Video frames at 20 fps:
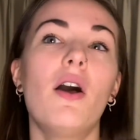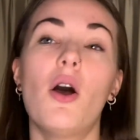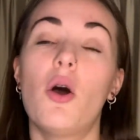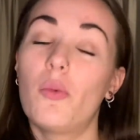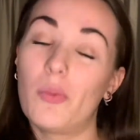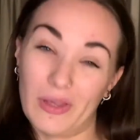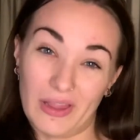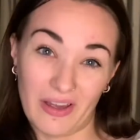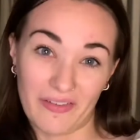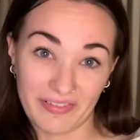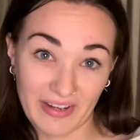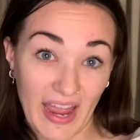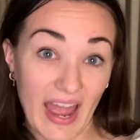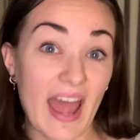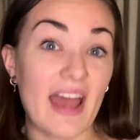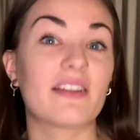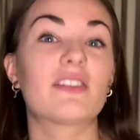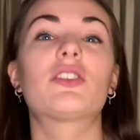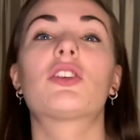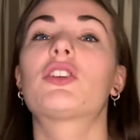We love
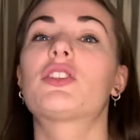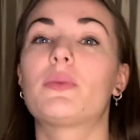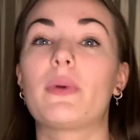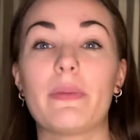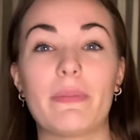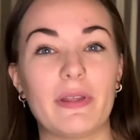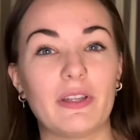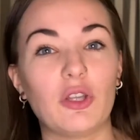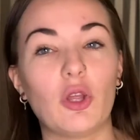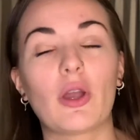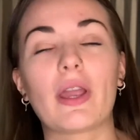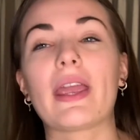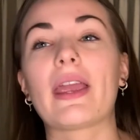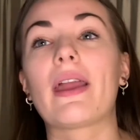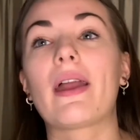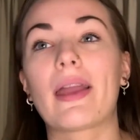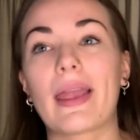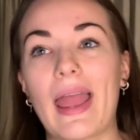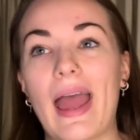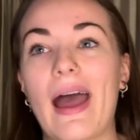cats, so we've been looking
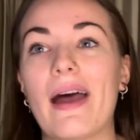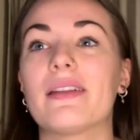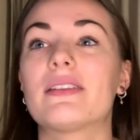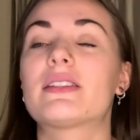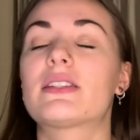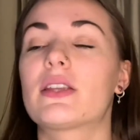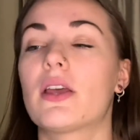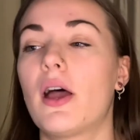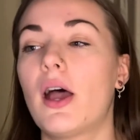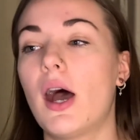at cats,